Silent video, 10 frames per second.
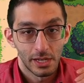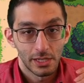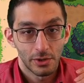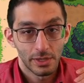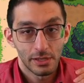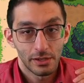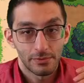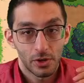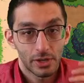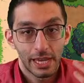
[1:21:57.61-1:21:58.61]
You're in the
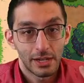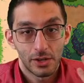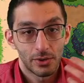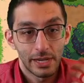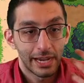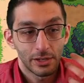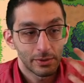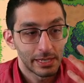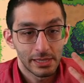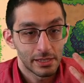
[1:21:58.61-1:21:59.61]
volcano, now you're
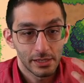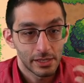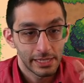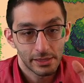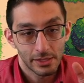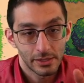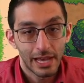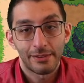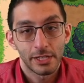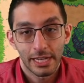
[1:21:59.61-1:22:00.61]
in the
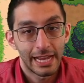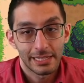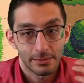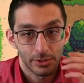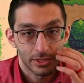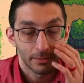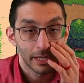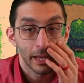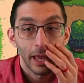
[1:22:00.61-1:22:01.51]
lava chasm or something.